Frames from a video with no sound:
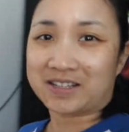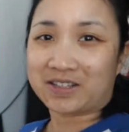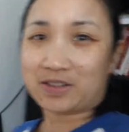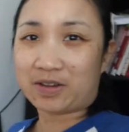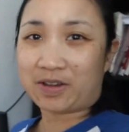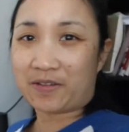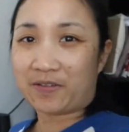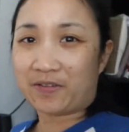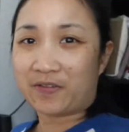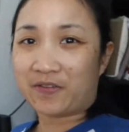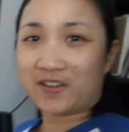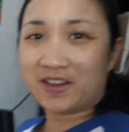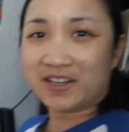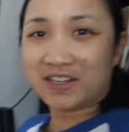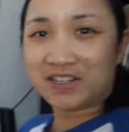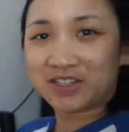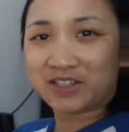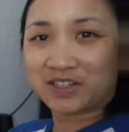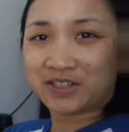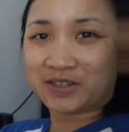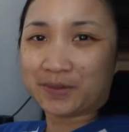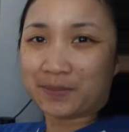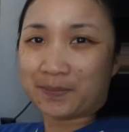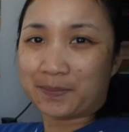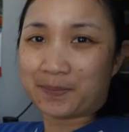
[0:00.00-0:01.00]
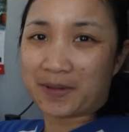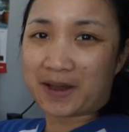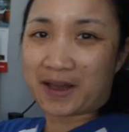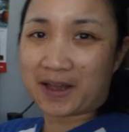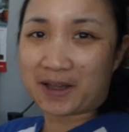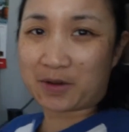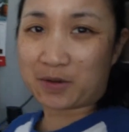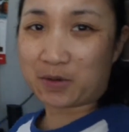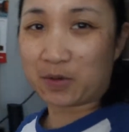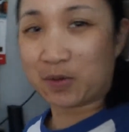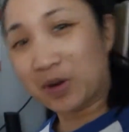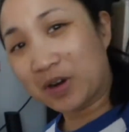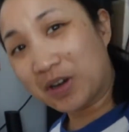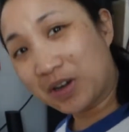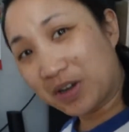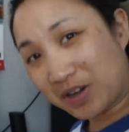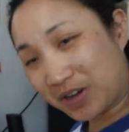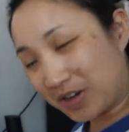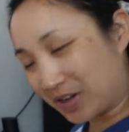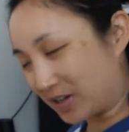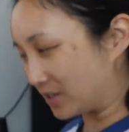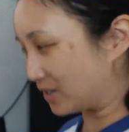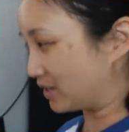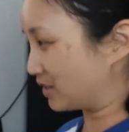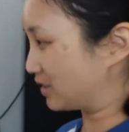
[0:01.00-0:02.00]
so I finished my work.
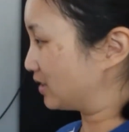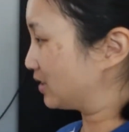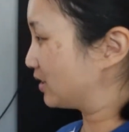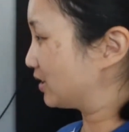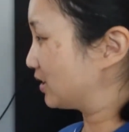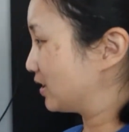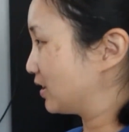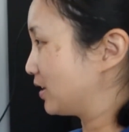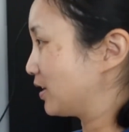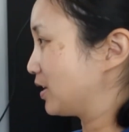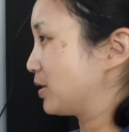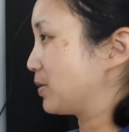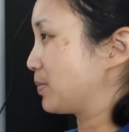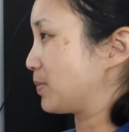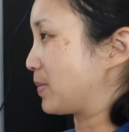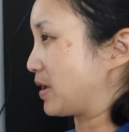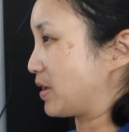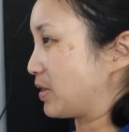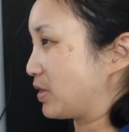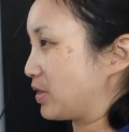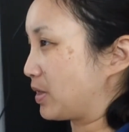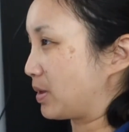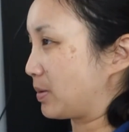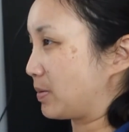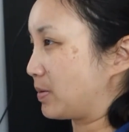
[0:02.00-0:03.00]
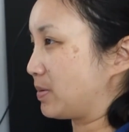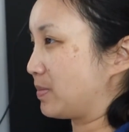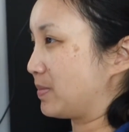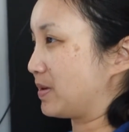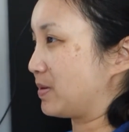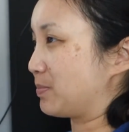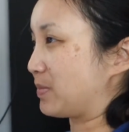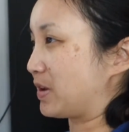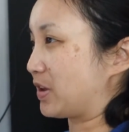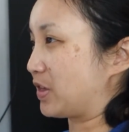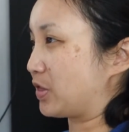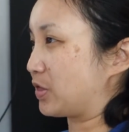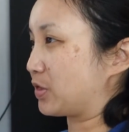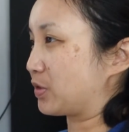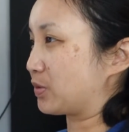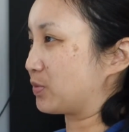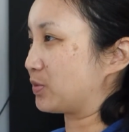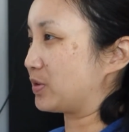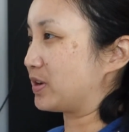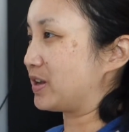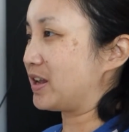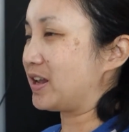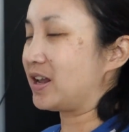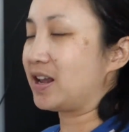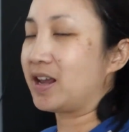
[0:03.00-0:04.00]
I'm in my
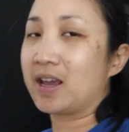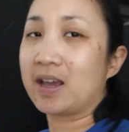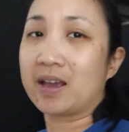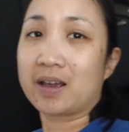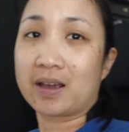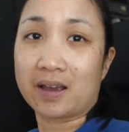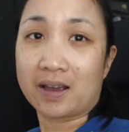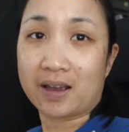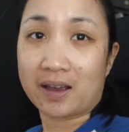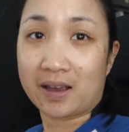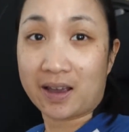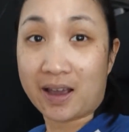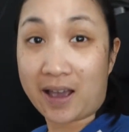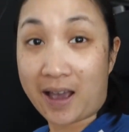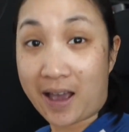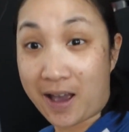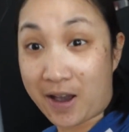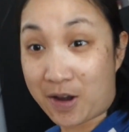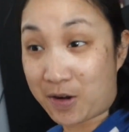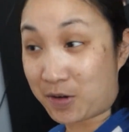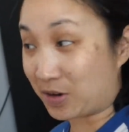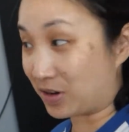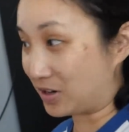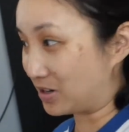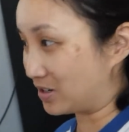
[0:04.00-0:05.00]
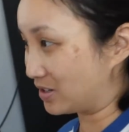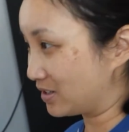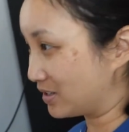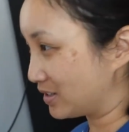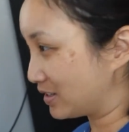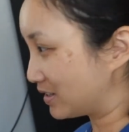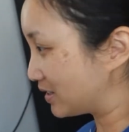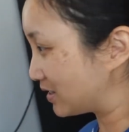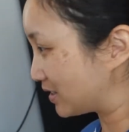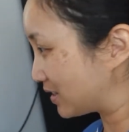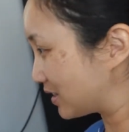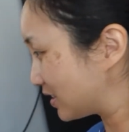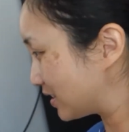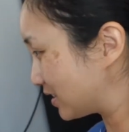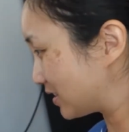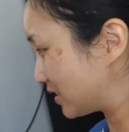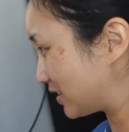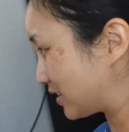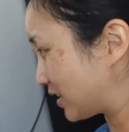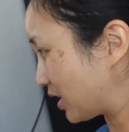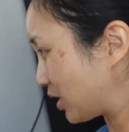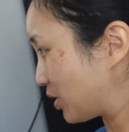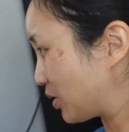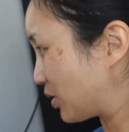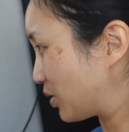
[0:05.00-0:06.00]
three hours,
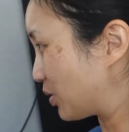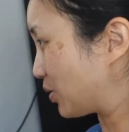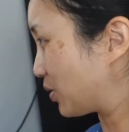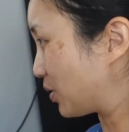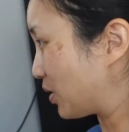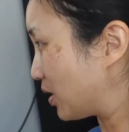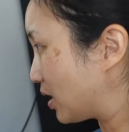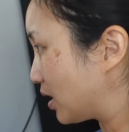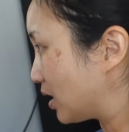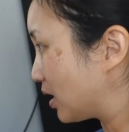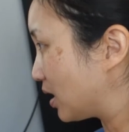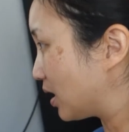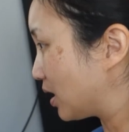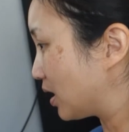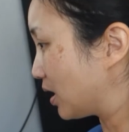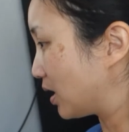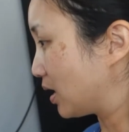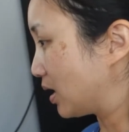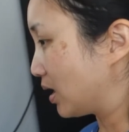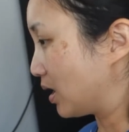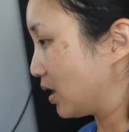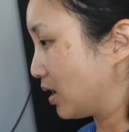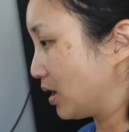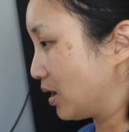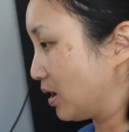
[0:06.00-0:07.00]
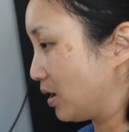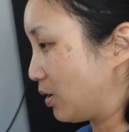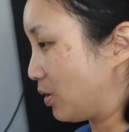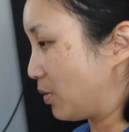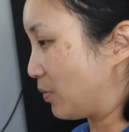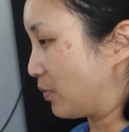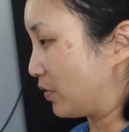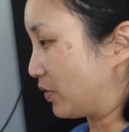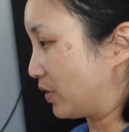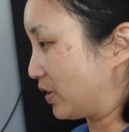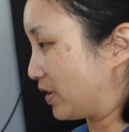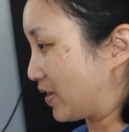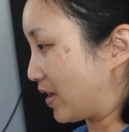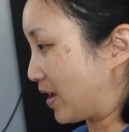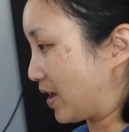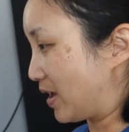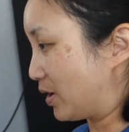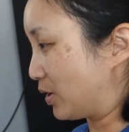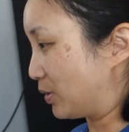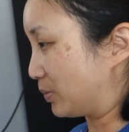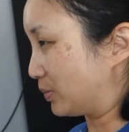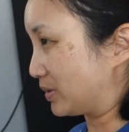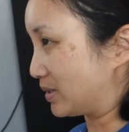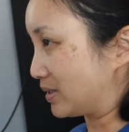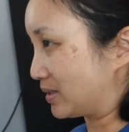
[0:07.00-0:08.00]
so Hopefully that
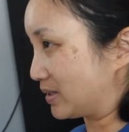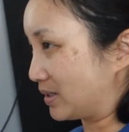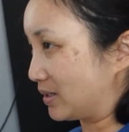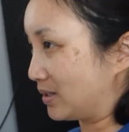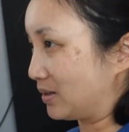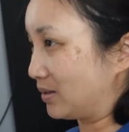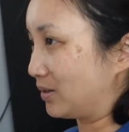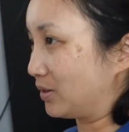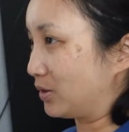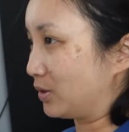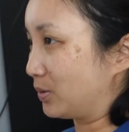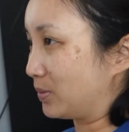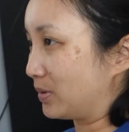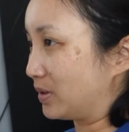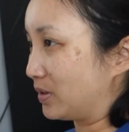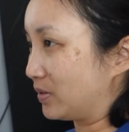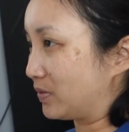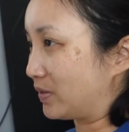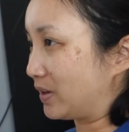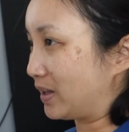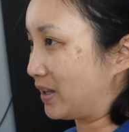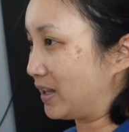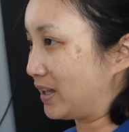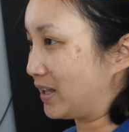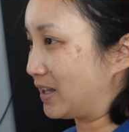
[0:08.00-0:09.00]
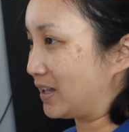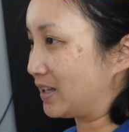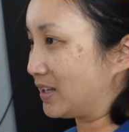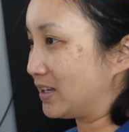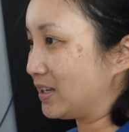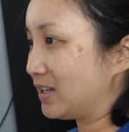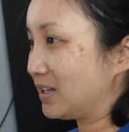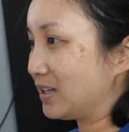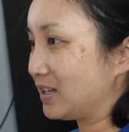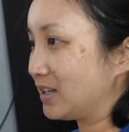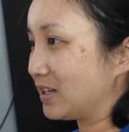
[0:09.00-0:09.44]
helped us get a little bit of a head.